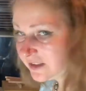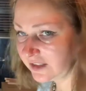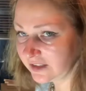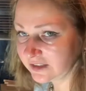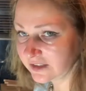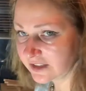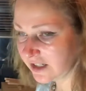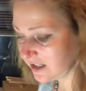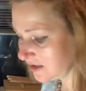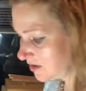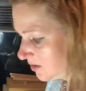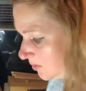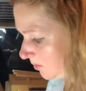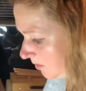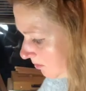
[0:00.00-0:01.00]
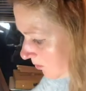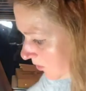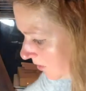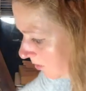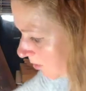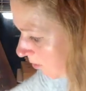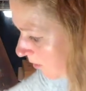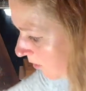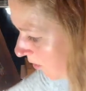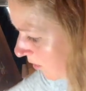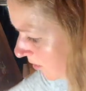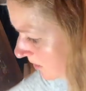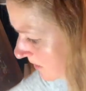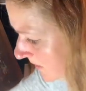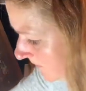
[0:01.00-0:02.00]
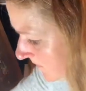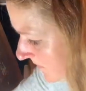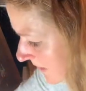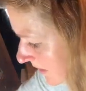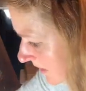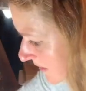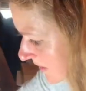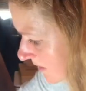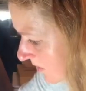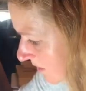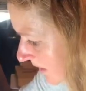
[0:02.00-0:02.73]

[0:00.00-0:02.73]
and it has to be more bold. So I